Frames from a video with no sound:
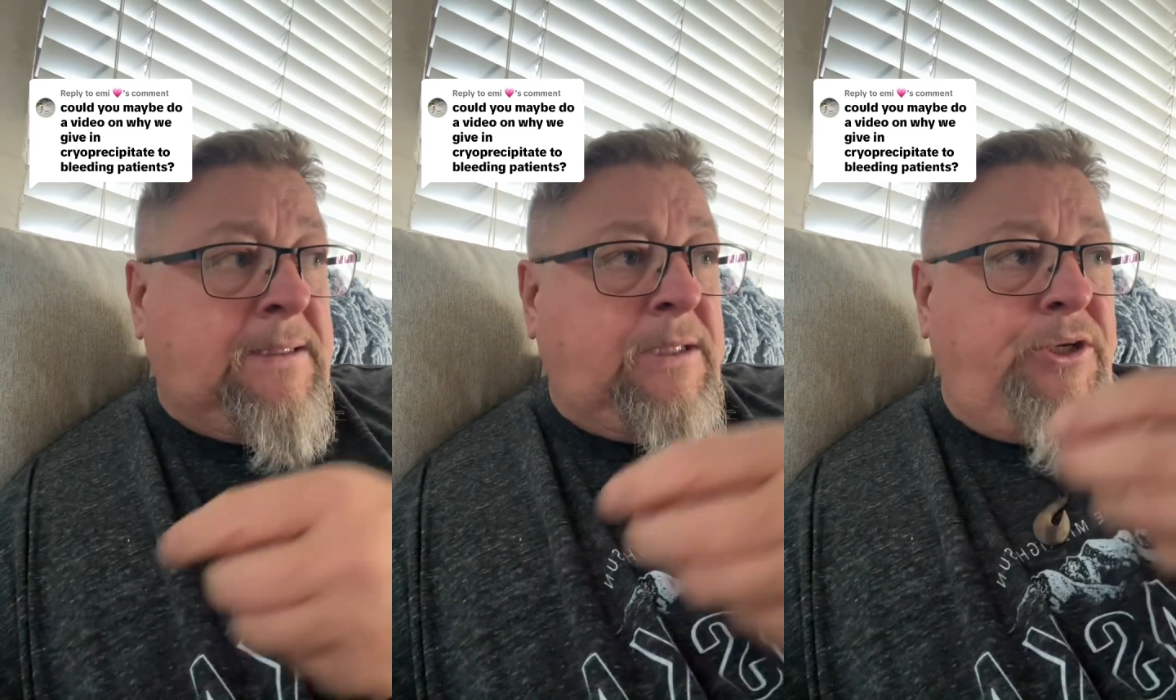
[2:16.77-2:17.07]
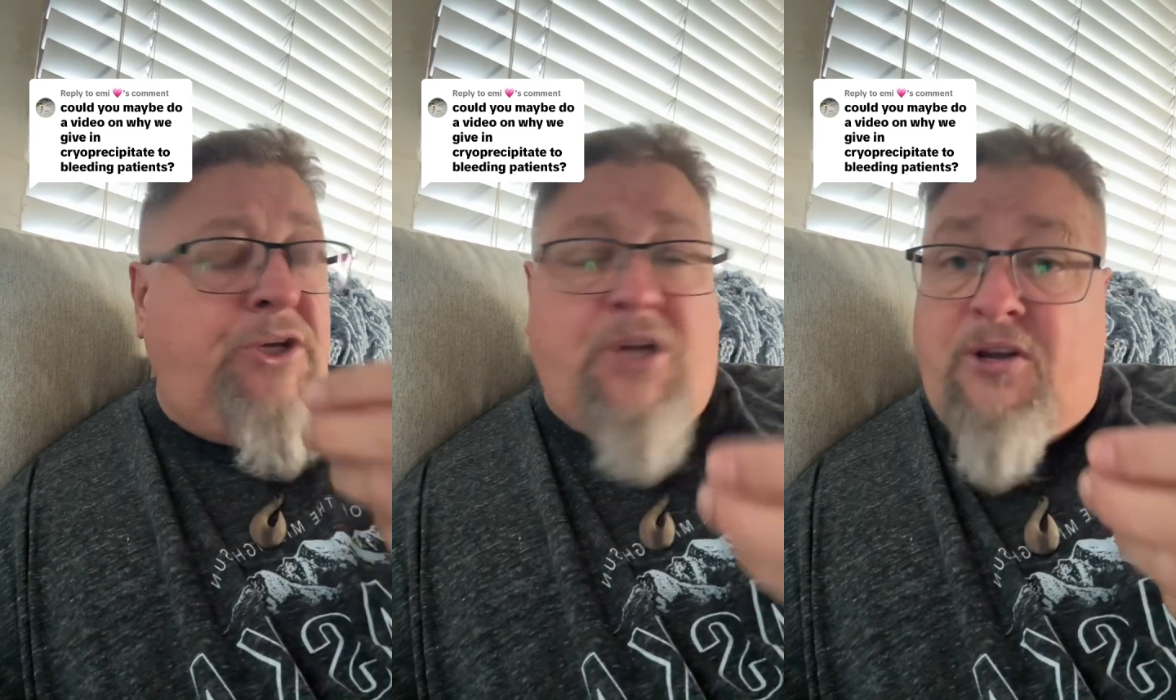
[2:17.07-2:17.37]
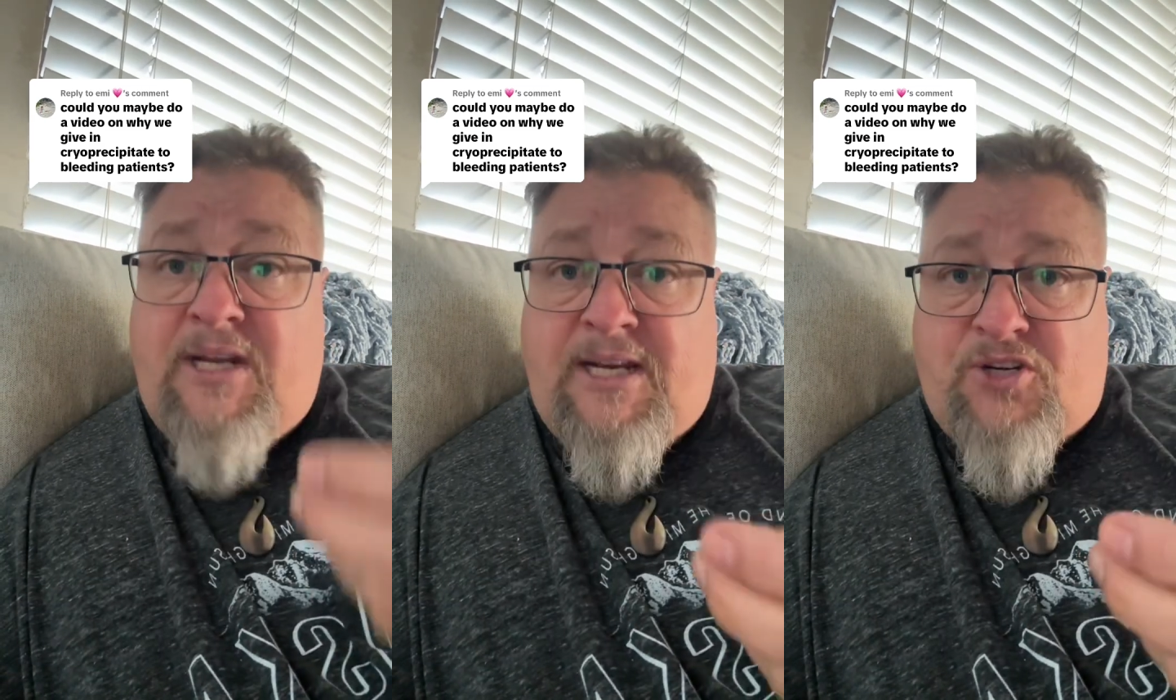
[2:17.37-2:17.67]
You
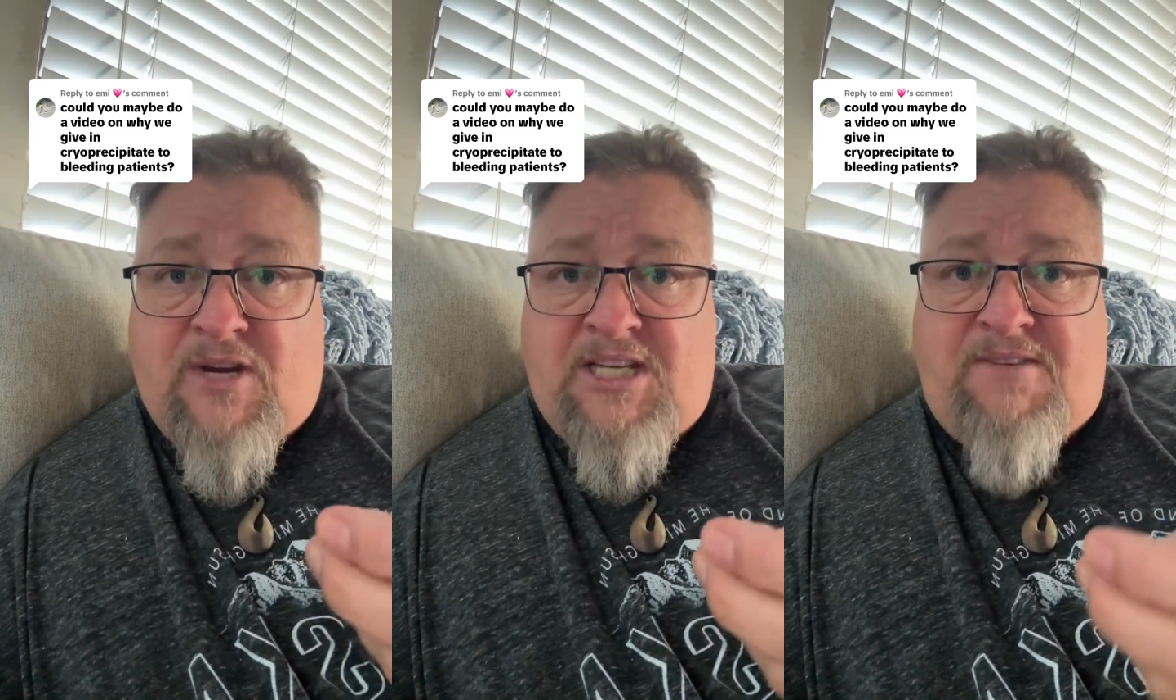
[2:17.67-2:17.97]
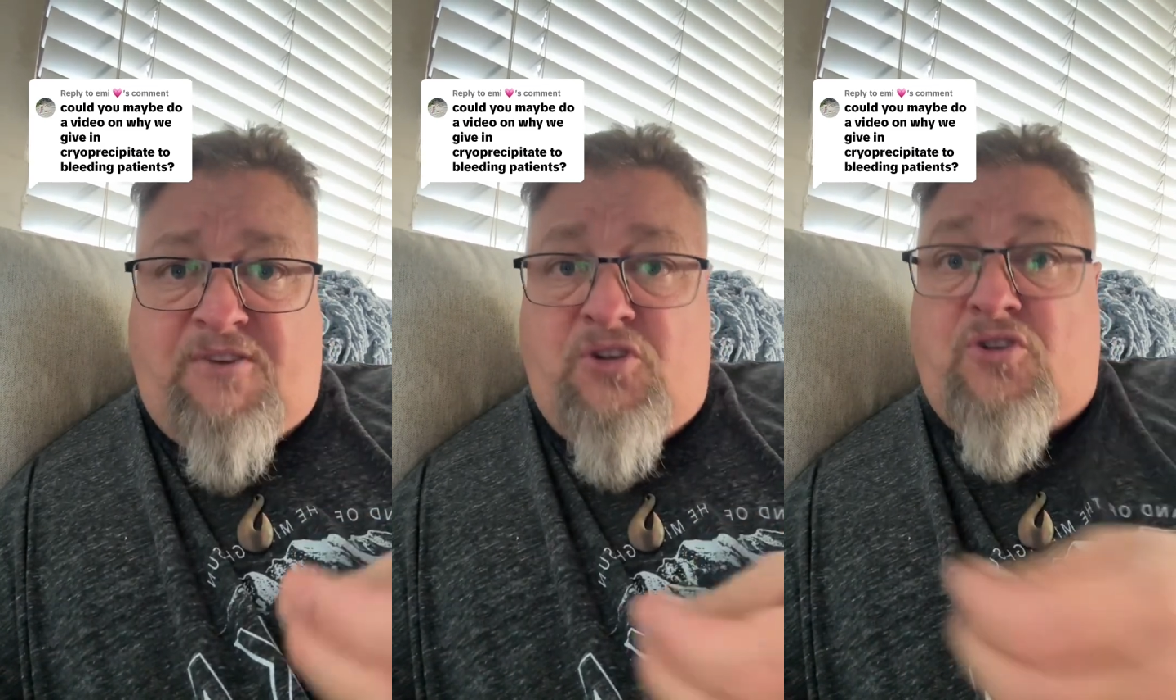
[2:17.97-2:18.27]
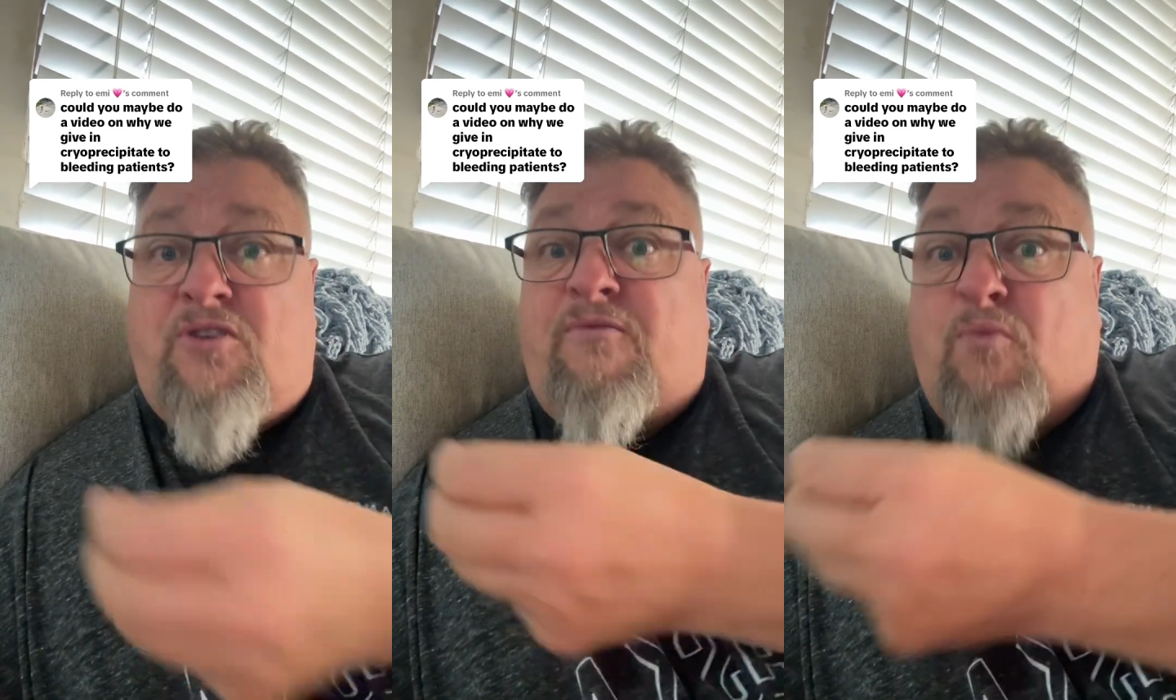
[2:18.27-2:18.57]
don't need a
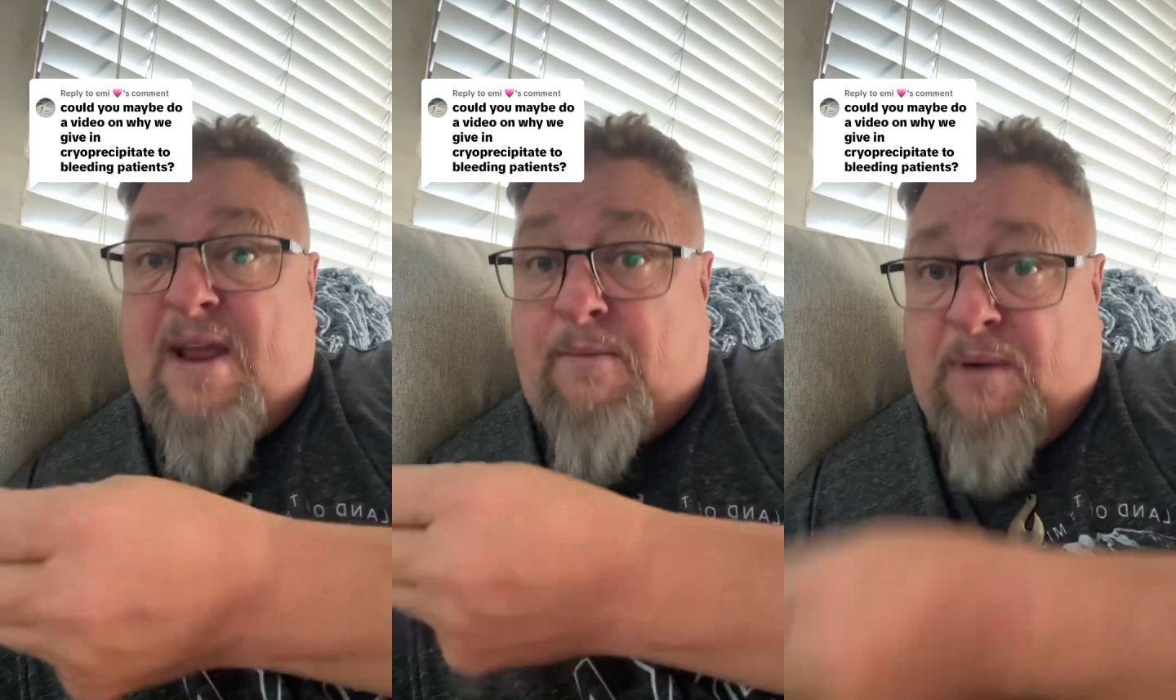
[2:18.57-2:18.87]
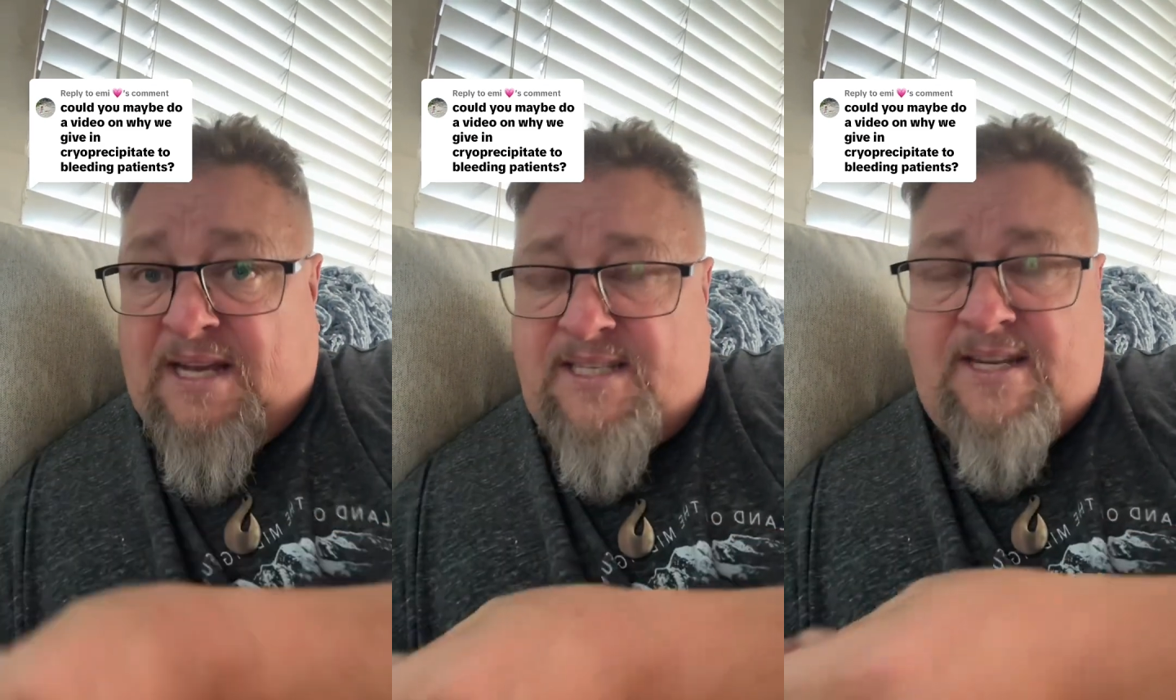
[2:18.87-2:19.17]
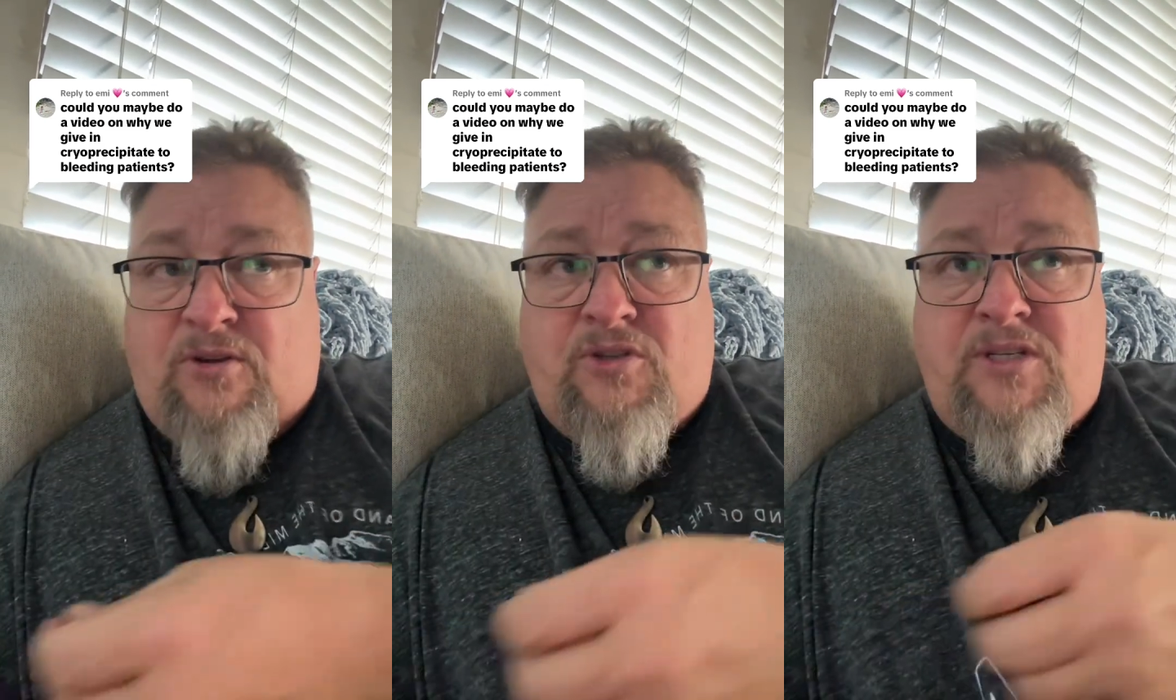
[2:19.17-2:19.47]
transfusion of red blood
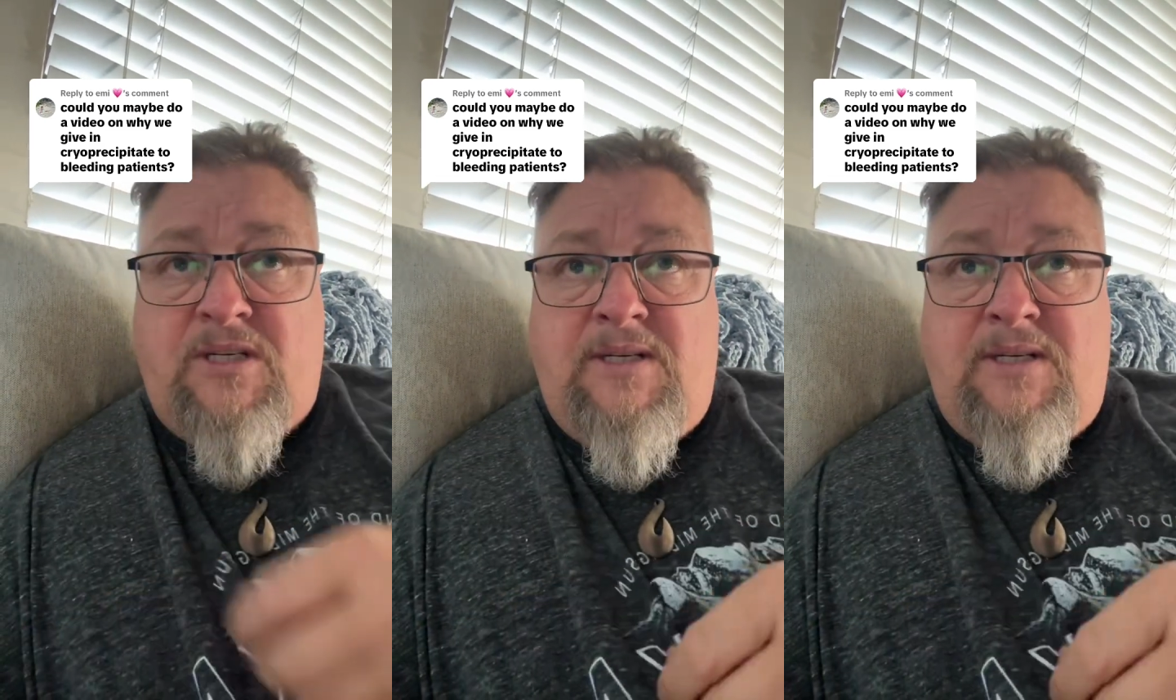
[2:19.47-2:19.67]
cells,